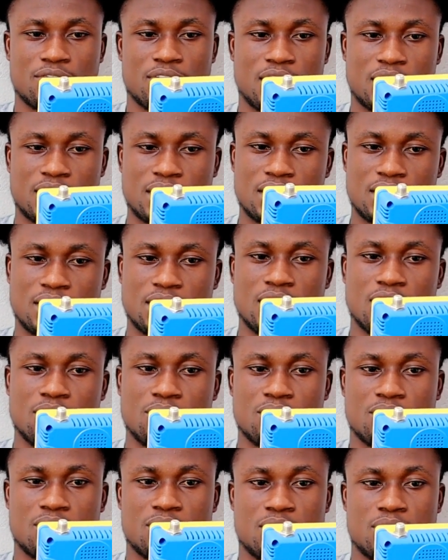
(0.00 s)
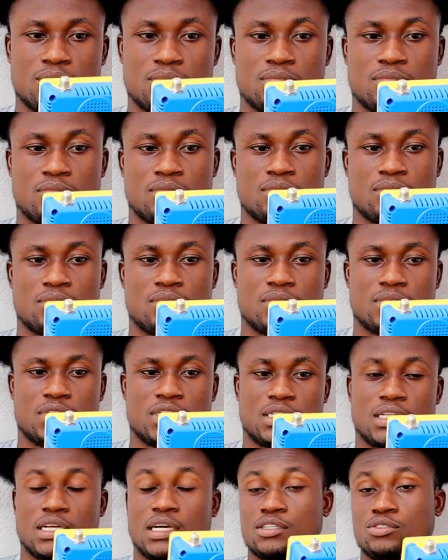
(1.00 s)
the system.
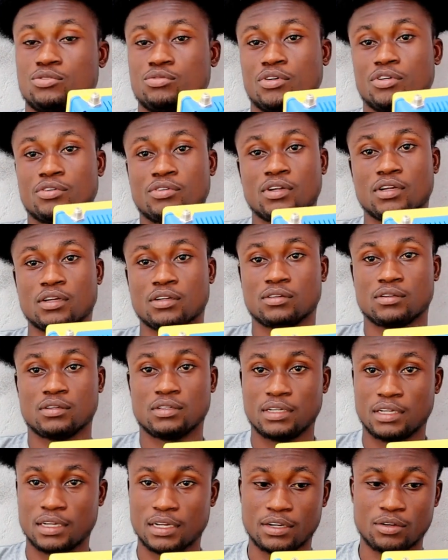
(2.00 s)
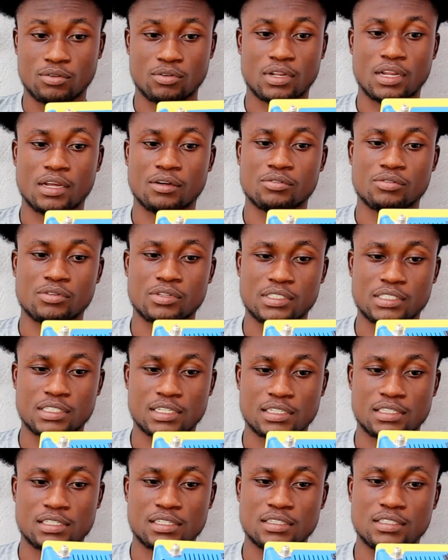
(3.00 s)
That's where you're gonna get your language
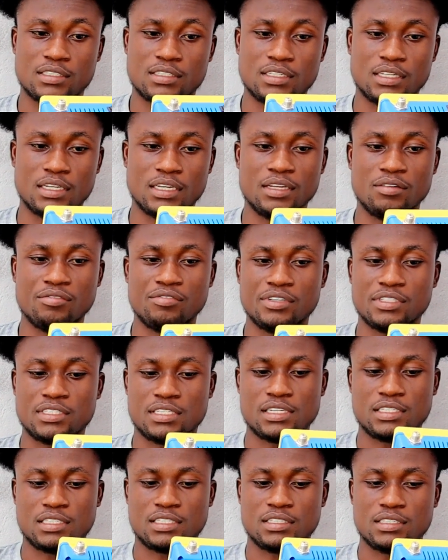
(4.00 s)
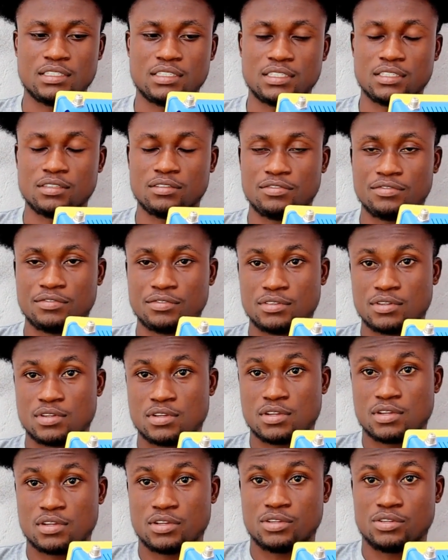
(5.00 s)
settings, the AV settings if
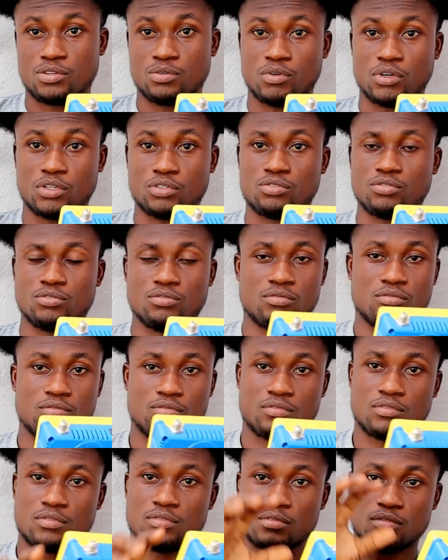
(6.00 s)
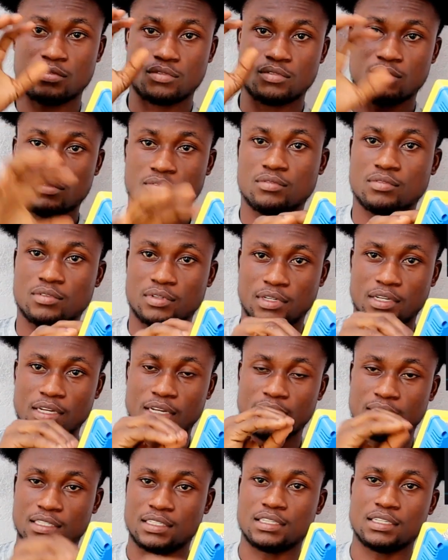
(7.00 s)
you want to get
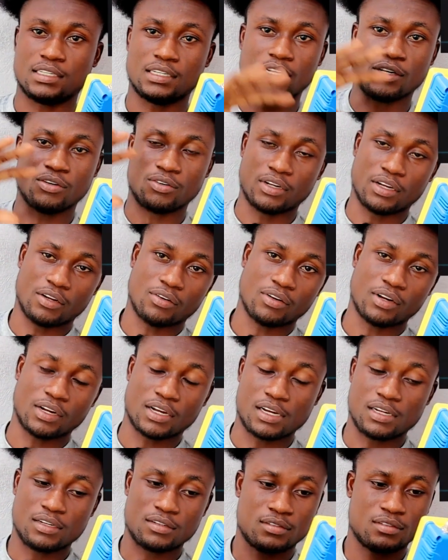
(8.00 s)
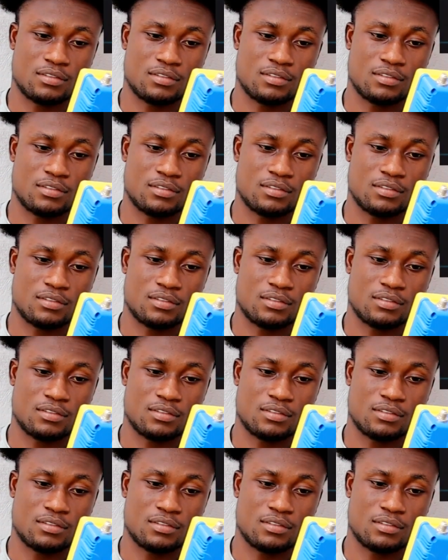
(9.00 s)
a signal on another